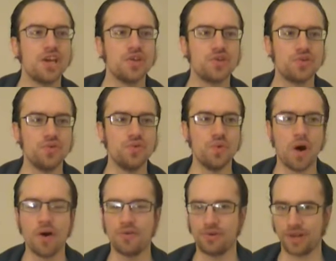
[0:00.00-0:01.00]
to
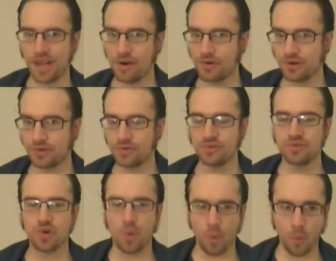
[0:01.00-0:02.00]
other
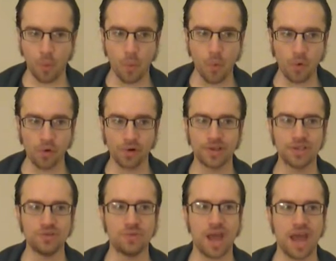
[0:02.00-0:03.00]
characters or
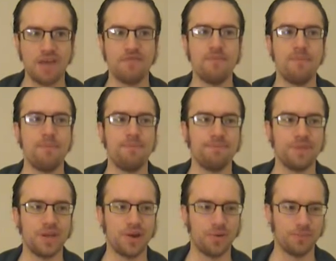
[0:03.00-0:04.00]
you have
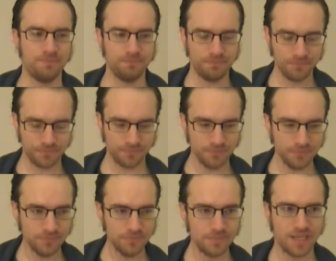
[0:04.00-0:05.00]
you know
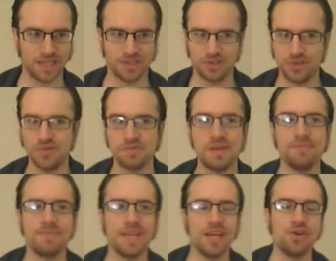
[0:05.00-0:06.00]
excuse me
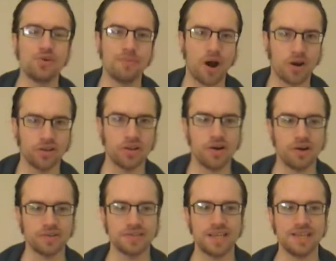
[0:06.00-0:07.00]
inner
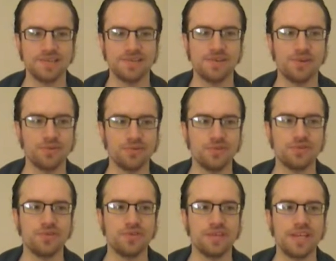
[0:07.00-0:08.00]
monologues as you know you
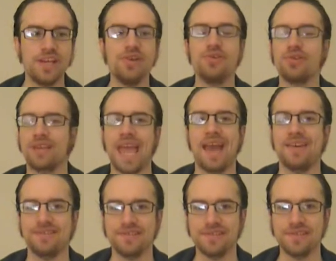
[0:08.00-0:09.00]
hear
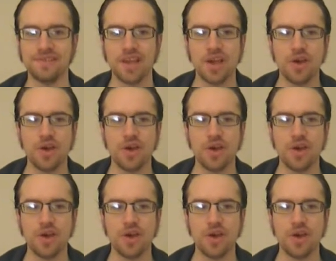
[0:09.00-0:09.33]
Katniss's